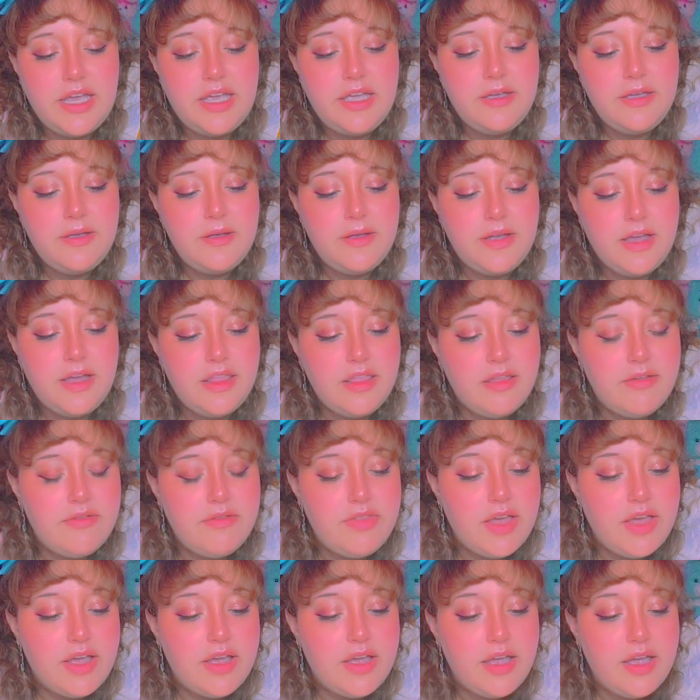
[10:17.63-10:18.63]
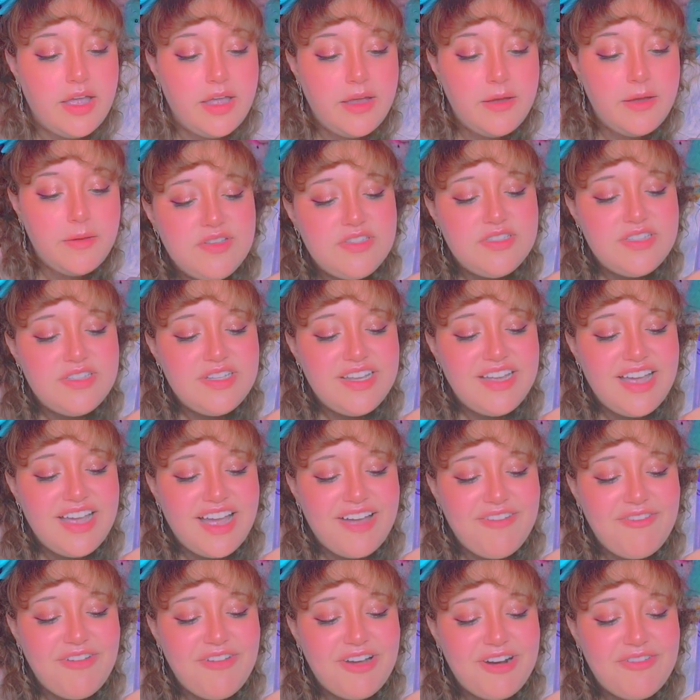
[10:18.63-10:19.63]
I love that guy.
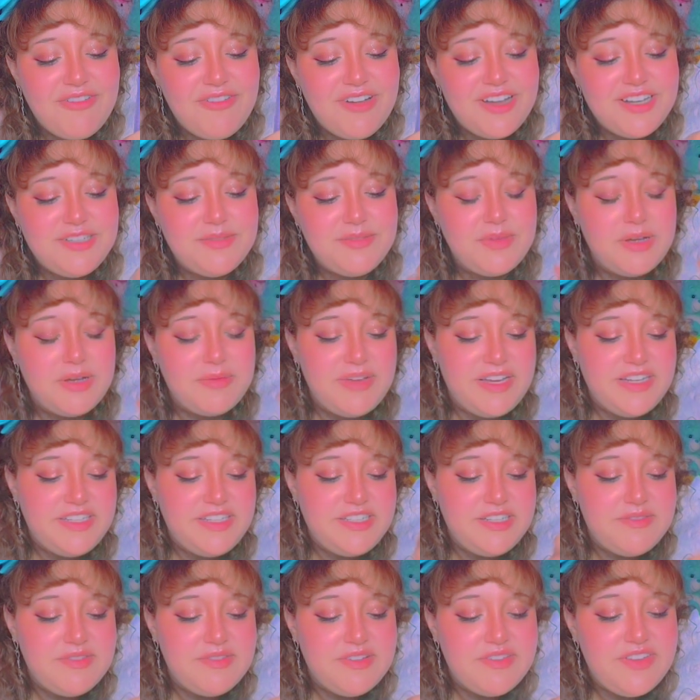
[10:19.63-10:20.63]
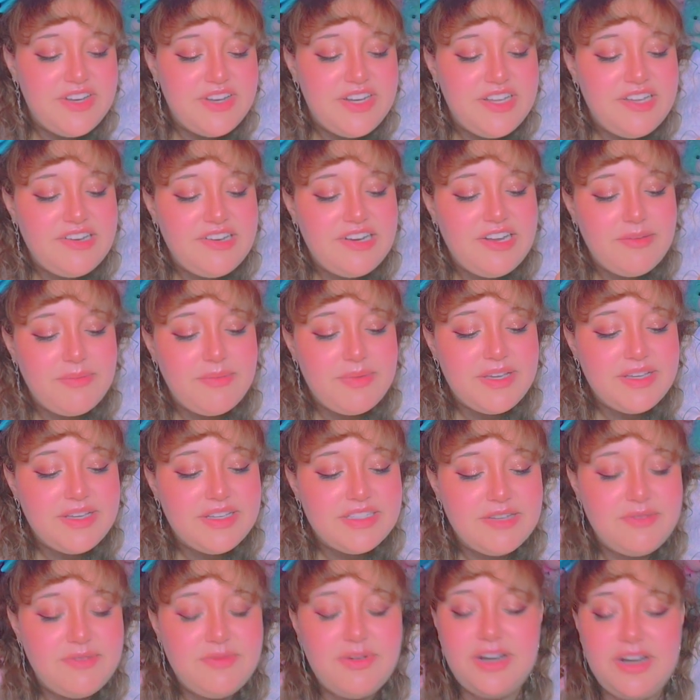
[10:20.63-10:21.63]
I want to watch a Mame Shiba video now
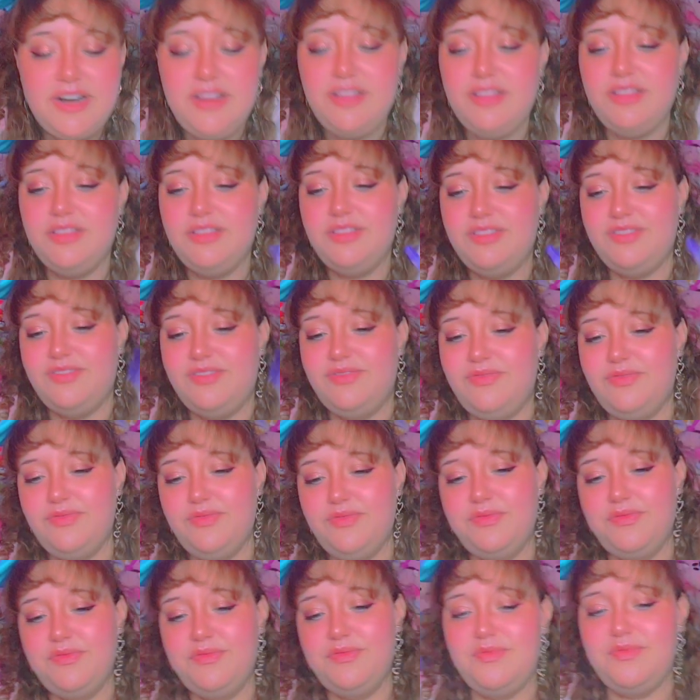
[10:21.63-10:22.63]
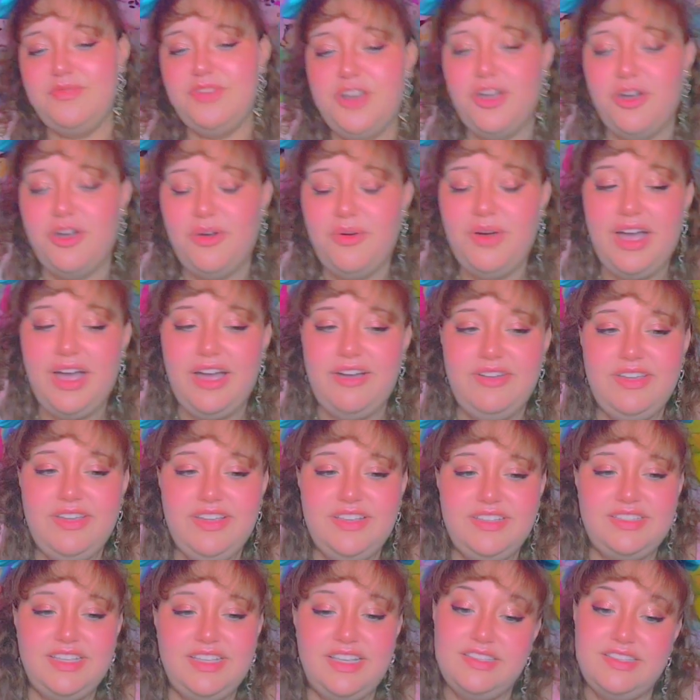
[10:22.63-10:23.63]
because I want to know how he
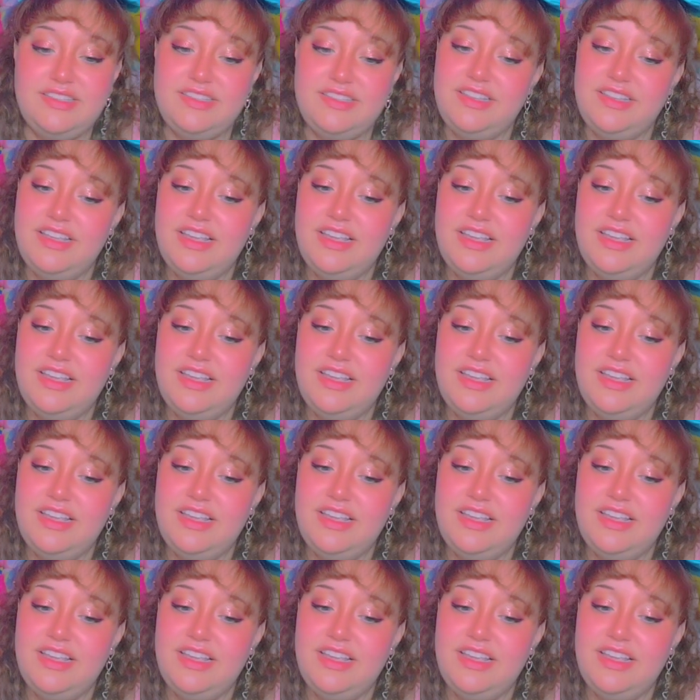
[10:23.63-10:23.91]
says,